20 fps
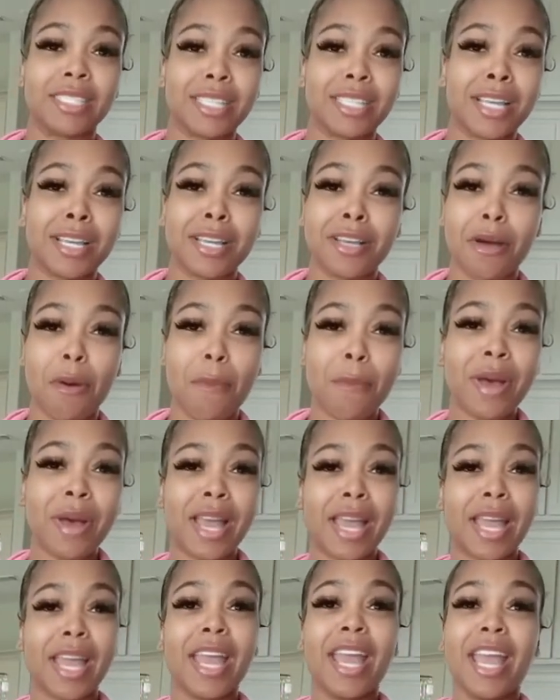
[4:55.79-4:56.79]

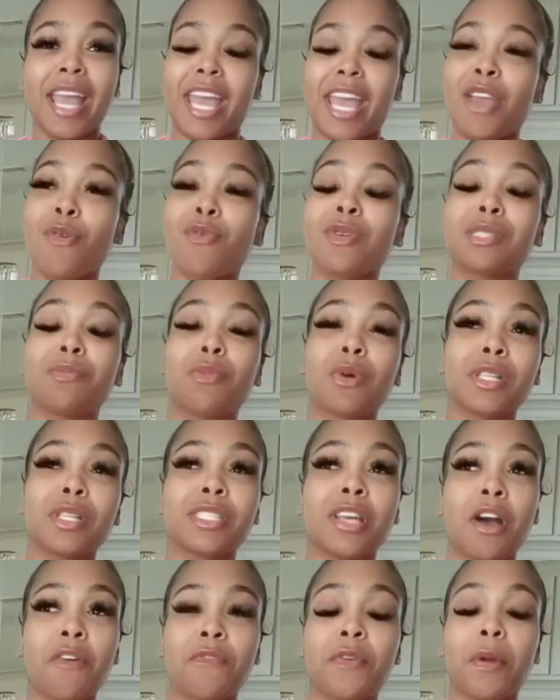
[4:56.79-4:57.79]
But it was more
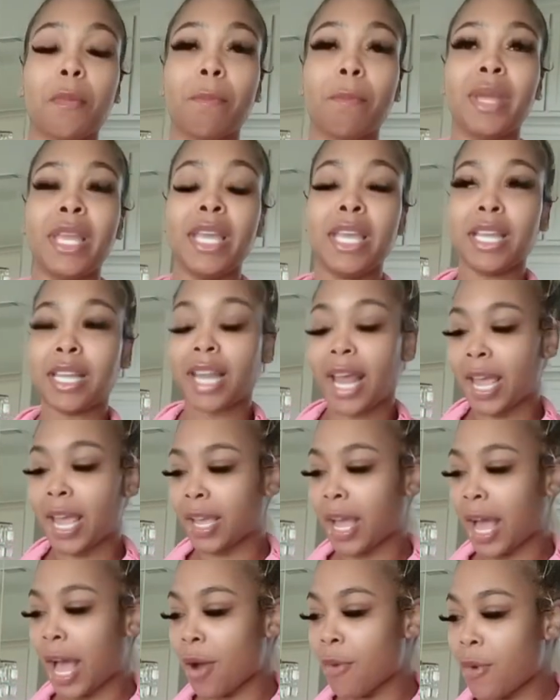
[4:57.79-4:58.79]
so for me.
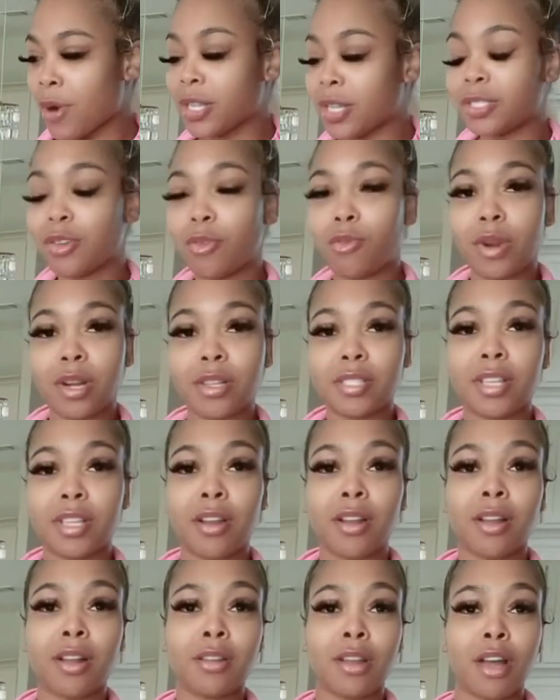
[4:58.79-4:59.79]
Like, I wanted to wear
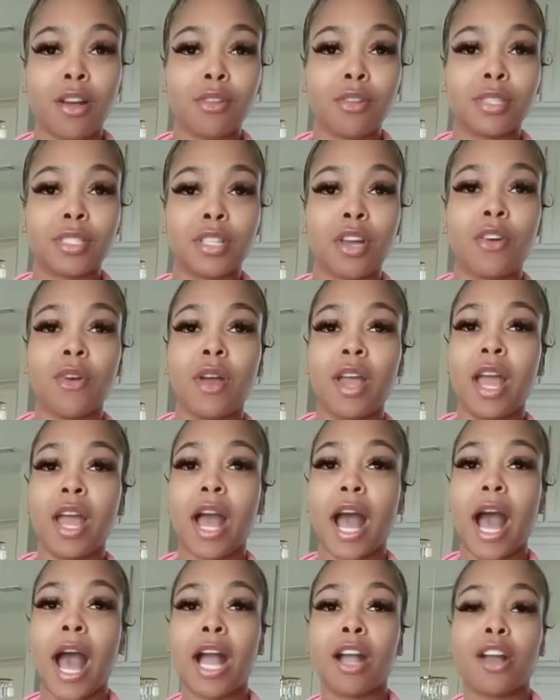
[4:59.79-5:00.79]
certain clothes. So
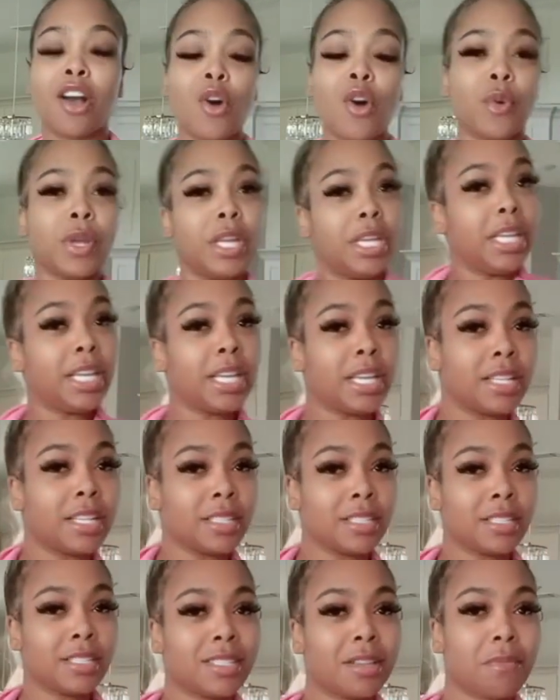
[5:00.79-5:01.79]
I go
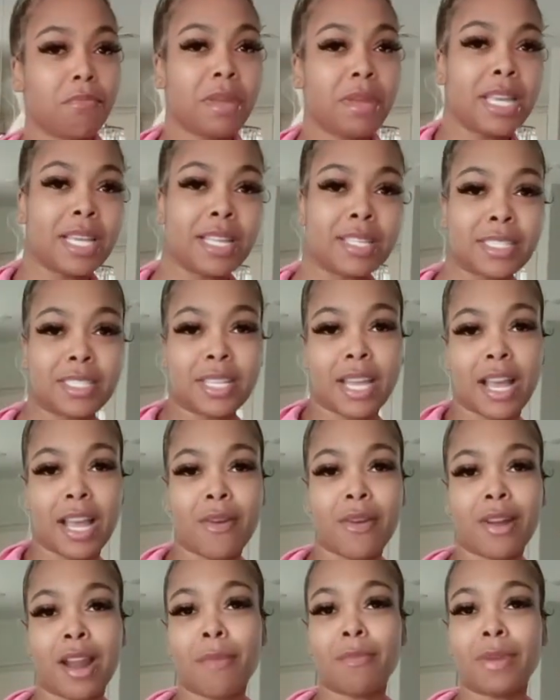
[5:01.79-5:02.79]
in to meetings
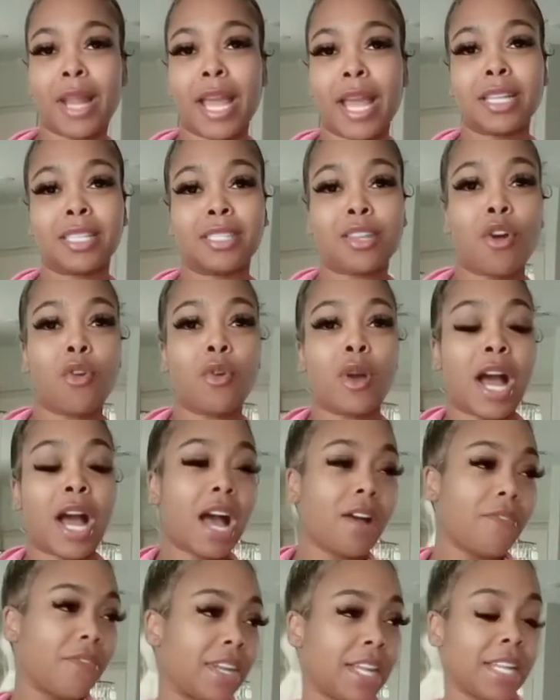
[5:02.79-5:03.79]
now and I'm like so
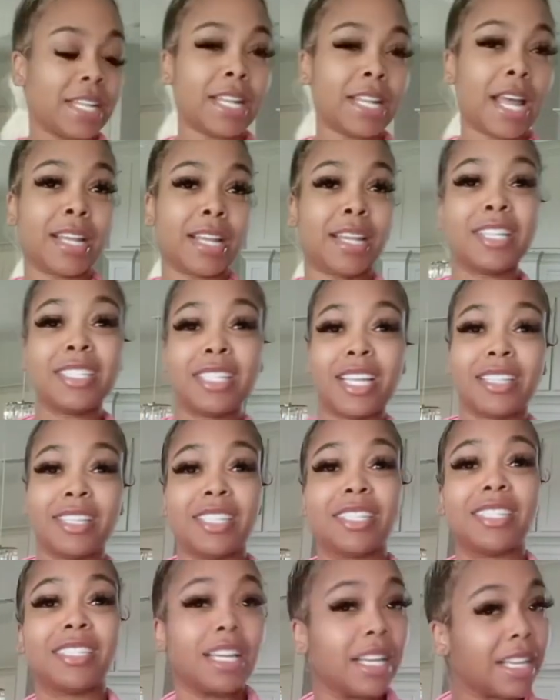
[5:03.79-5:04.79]
confident. let's get
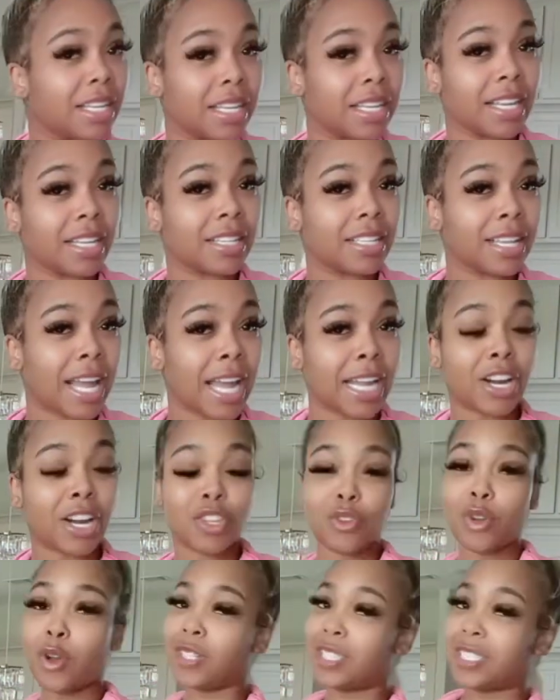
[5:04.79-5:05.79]
this done. Like, are
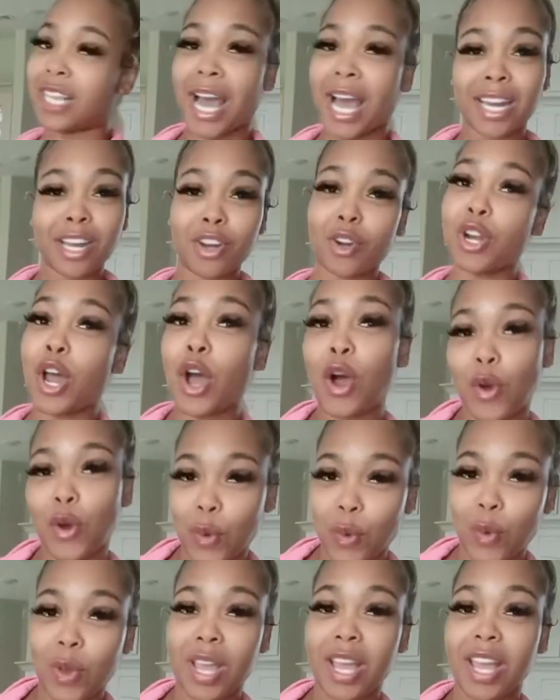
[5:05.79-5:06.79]
you going to sign it or
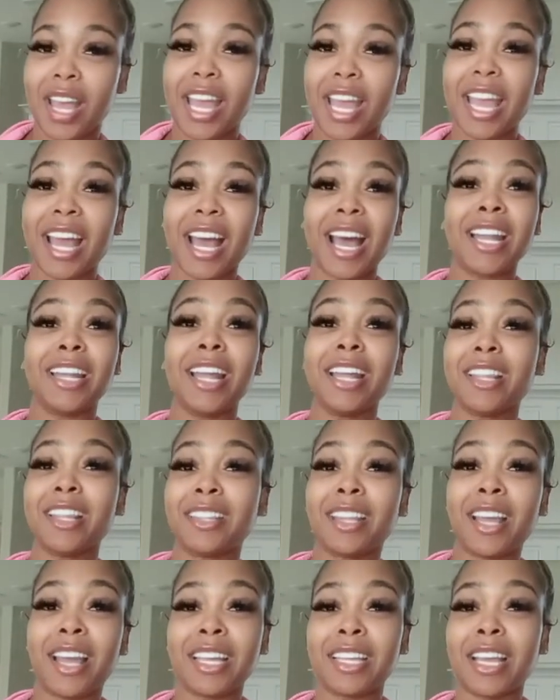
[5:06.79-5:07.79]
no? Another
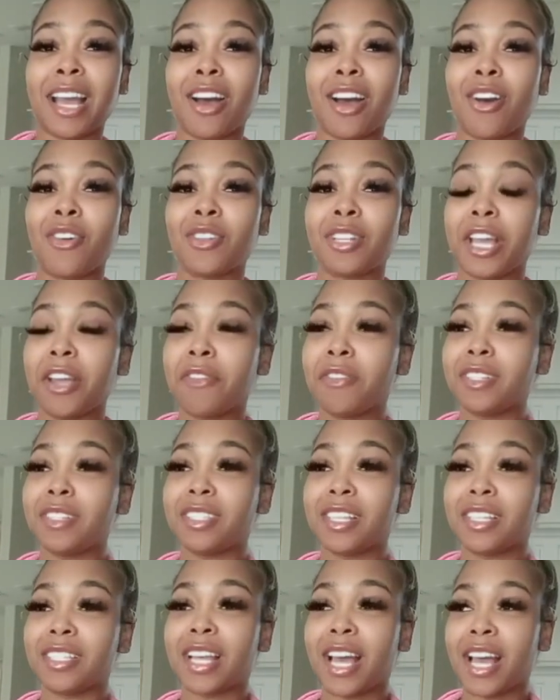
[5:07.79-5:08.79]
thing, y'all, ever
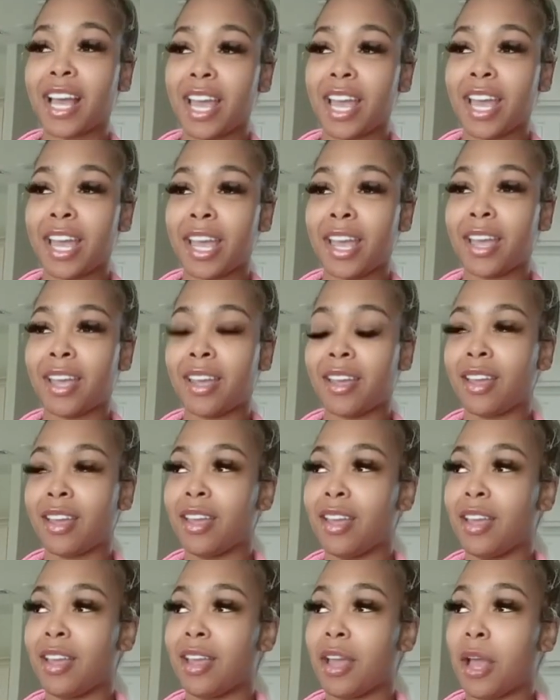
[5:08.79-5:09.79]
since I had
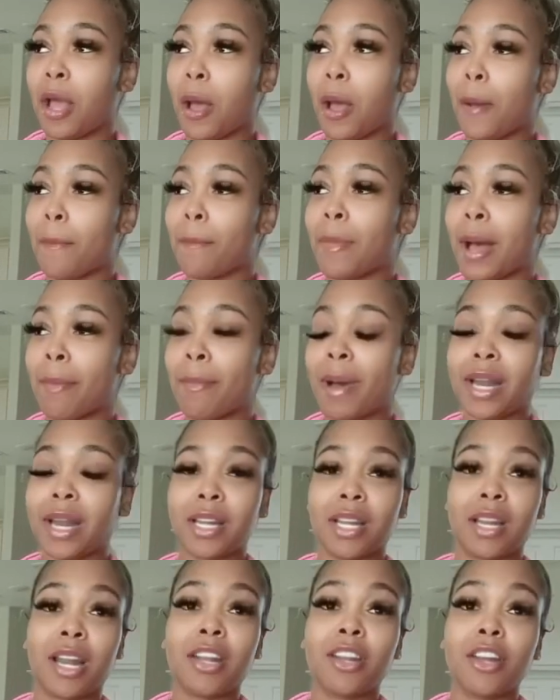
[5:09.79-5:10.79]
my body
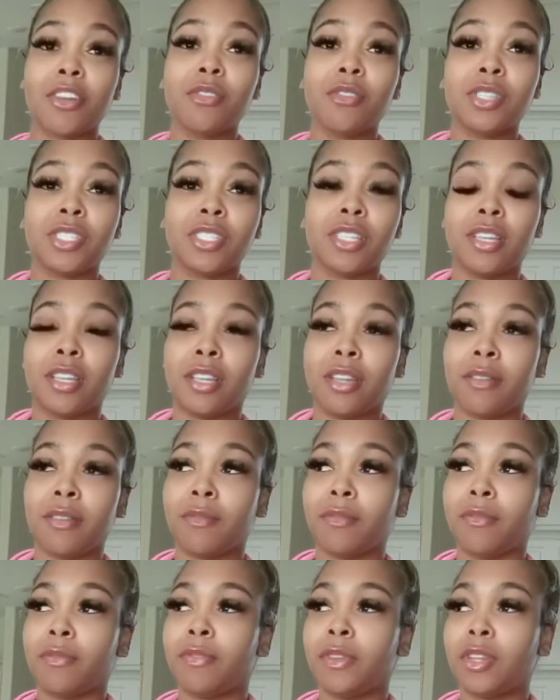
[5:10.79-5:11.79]
done, I know you
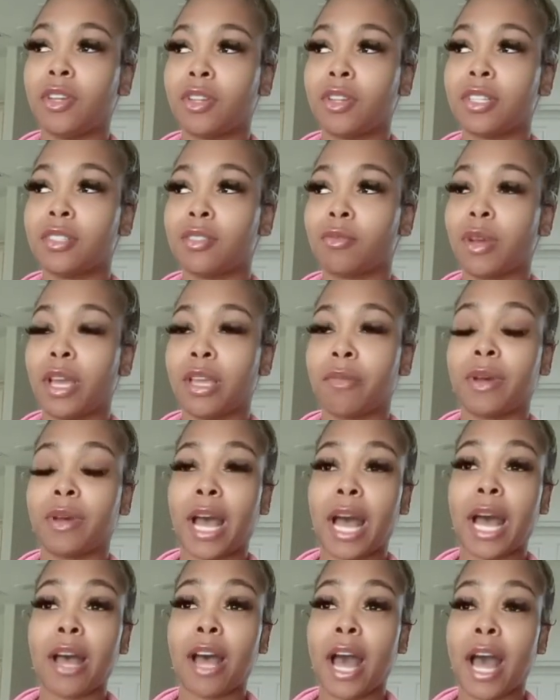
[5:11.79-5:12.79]
shouldn't feel this way, but
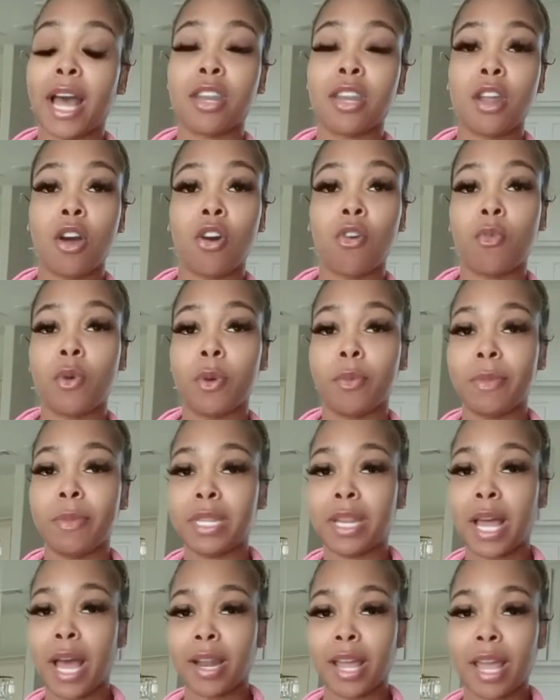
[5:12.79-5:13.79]
I know with me
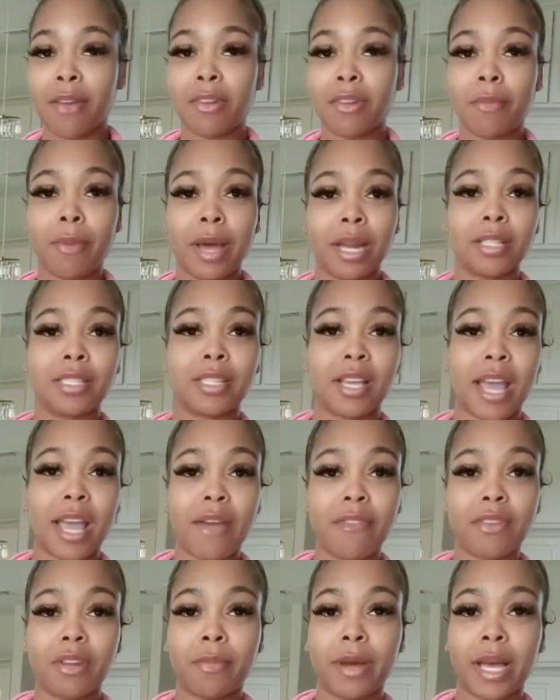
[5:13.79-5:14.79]
not having a body to
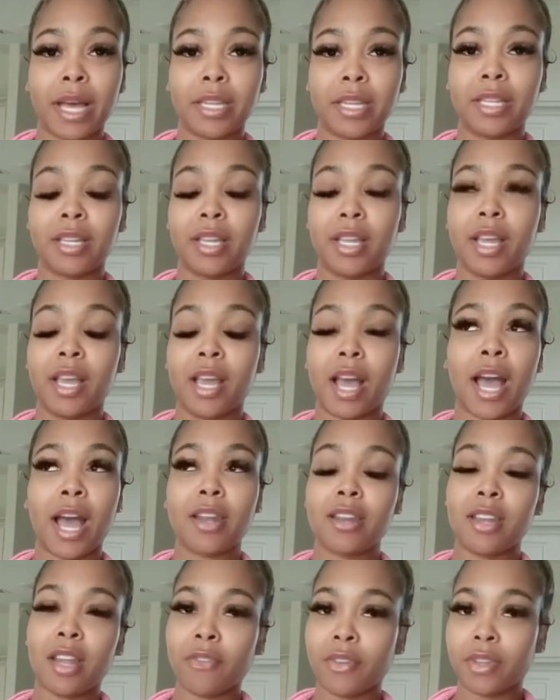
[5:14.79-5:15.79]
having a body,
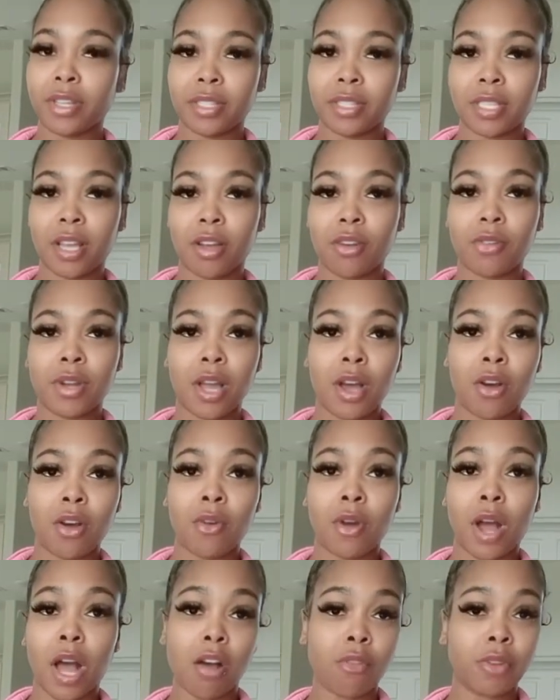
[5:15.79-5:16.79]
I never get told
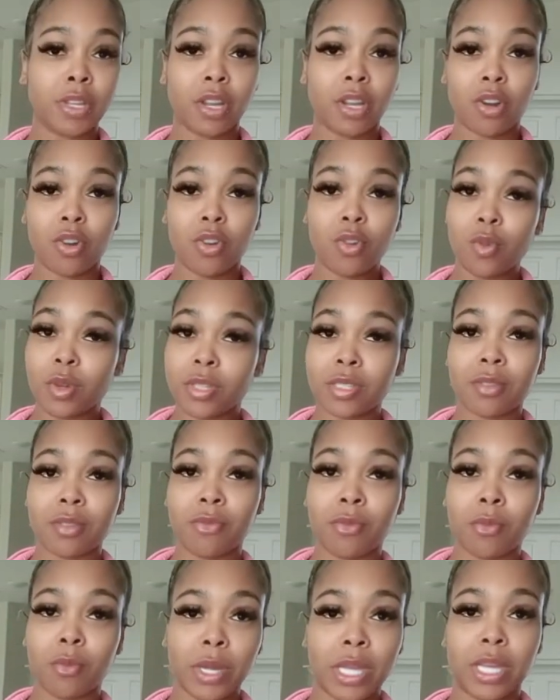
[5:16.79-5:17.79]
no. I don't care who it's
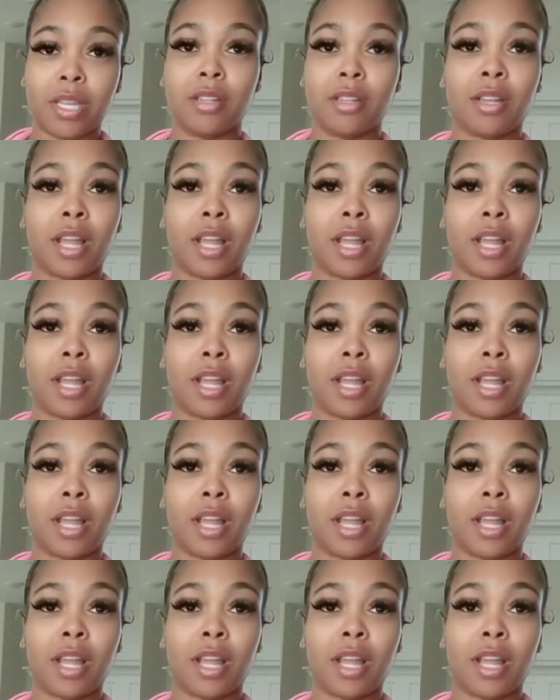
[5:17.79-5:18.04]
with.